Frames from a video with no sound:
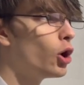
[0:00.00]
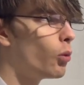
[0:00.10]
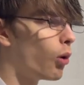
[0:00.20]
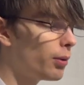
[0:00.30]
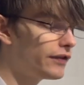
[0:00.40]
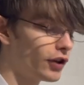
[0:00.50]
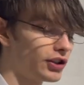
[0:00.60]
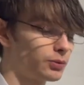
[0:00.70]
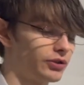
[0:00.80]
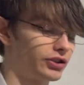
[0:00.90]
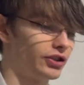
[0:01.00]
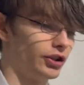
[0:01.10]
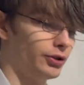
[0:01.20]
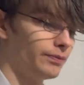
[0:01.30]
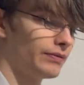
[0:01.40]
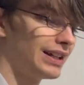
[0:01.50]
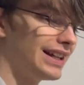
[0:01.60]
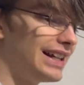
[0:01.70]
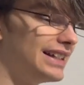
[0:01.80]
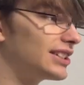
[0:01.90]
what we first want to do
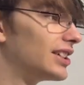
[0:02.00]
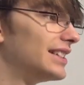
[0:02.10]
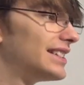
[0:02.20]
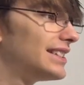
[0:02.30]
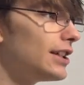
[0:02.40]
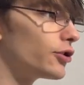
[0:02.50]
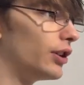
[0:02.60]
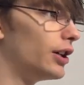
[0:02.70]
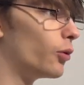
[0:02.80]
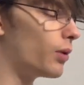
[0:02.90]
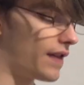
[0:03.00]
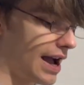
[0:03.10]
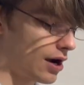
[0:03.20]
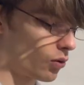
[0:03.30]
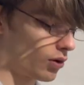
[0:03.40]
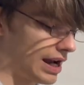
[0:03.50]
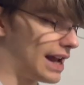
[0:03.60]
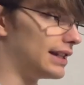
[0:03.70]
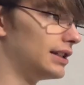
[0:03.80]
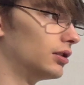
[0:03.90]
is consider it without
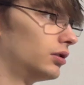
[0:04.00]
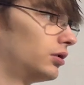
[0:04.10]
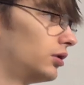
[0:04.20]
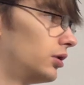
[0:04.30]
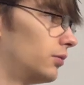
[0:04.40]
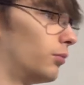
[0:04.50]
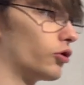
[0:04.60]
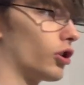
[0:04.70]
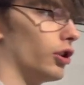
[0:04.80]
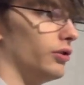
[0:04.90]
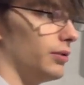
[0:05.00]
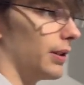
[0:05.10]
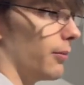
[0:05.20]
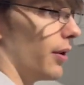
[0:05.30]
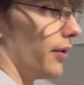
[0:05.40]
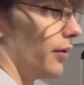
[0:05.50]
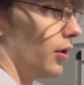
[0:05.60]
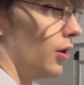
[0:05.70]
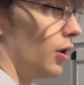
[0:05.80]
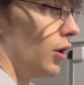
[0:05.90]
any modulo to begin with.
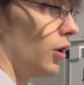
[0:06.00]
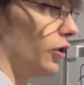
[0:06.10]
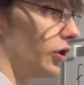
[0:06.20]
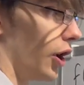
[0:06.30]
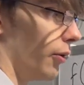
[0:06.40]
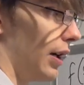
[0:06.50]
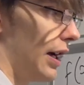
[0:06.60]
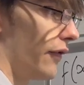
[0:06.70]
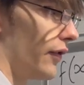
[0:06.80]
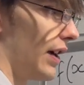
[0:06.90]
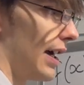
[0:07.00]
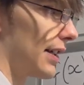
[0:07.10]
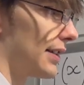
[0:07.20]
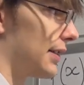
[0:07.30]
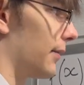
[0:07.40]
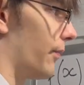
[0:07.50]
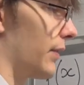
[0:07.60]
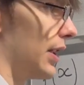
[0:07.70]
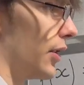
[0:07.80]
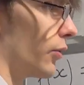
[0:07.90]
So f of x
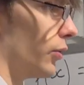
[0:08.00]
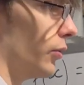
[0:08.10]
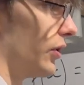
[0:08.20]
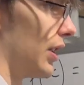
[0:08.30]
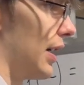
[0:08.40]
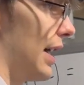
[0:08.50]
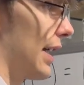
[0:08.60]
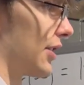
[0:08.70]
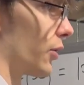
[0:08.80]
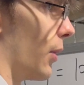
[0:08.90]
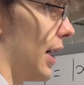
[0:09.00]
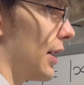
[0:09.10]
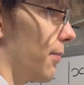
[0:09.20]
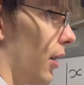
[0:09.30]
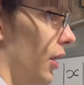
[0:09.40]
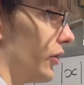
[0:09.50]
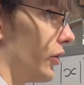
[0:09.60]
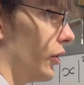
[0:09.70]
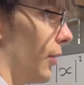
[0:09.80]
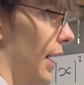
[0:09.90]
equals x squared plus
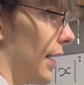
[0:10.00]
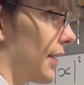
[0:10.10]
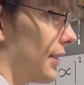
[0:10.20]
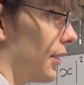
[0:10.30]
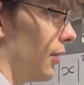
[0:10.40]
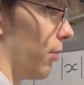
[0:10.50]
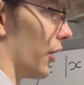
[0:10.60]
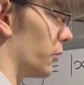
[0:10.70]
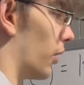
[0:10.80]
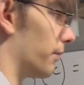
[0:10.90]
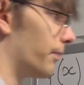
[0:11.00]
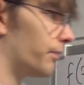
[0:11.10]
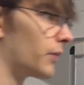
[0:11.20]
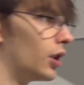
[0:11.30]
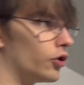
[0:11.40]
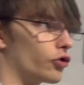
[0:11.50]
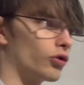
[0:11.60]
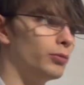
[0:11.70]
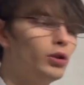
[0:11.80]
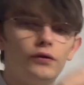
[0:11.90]
2x plus 1. Just
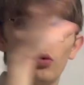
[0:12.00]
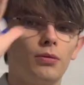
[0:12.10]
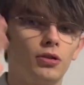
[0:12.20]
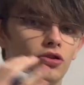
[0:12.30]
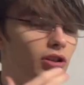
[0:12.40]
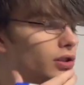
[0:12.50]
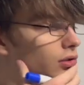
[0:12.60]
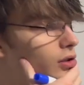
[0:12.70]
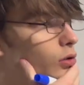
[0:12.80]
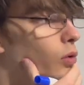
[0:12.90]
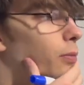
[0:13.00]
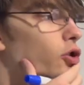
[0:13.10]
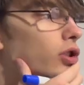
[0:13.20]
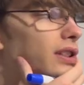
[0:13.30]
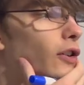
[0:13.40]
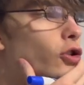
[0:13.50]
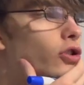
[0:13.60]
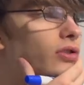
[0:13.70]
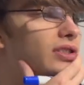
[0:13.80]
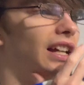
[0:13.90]
remove all the modulus
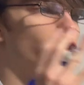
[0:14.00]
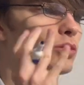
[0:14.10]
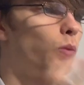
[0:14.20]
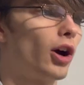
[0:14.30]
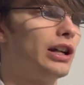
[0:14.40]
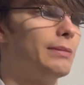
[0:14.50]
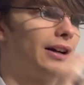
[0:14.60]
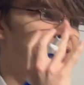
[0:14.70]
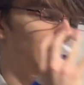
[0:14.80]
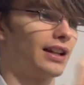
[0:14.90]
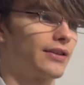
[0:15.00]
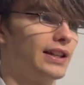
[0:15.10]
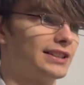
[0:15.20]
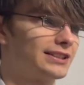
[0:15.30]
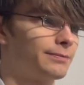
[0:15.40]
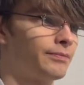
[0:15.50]
functions and just worry about it like this.